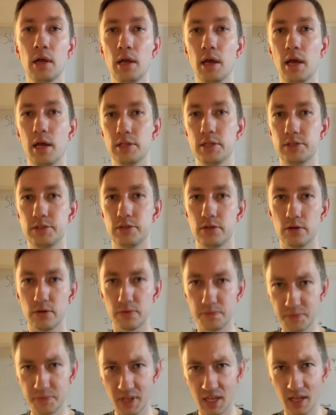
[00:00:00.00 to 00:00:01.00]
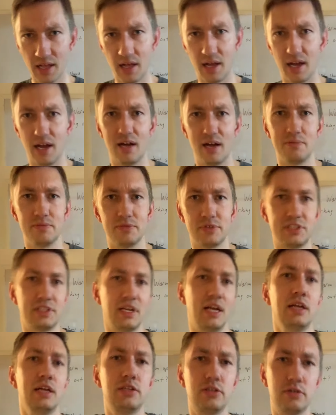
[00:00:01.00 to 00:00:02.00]
And so um,
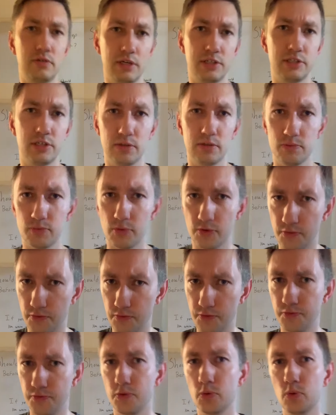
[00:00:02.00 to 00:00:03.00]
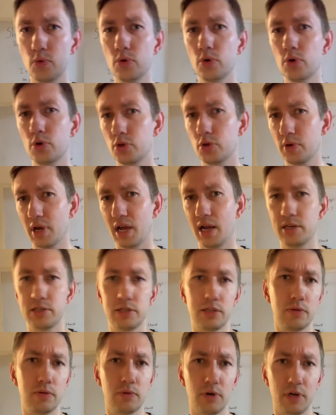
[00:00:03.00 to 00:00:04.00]
stretching before you
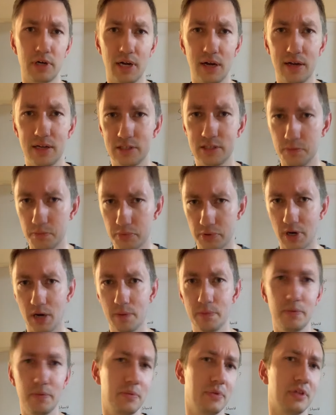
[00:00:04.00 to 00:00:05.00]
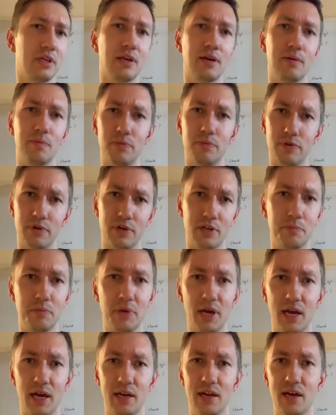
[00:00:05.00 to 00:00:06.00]
actually work out is probably a pretty
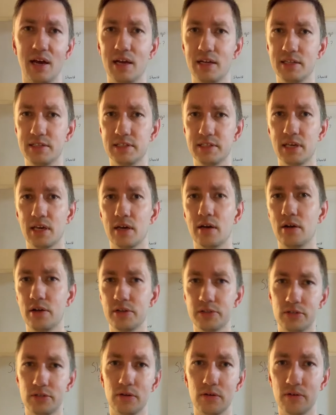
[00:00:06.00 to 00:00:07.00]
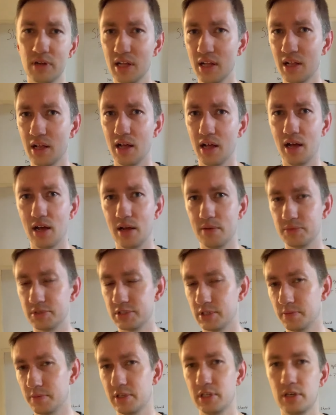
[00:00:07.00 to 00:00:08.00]
bad idea. Also, um,
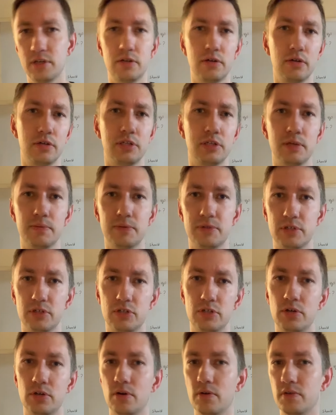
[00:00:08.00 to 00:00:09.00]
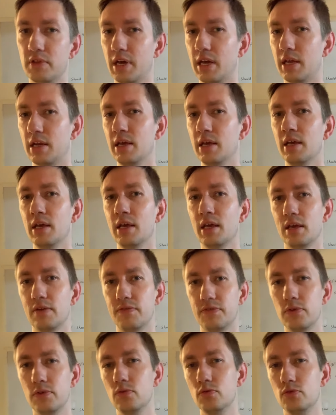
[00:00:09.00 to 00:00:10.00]
some literature seems to show that
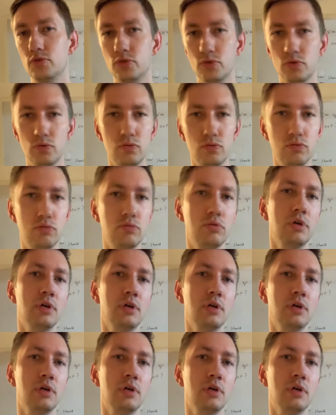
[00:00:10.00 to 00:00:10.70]
if you do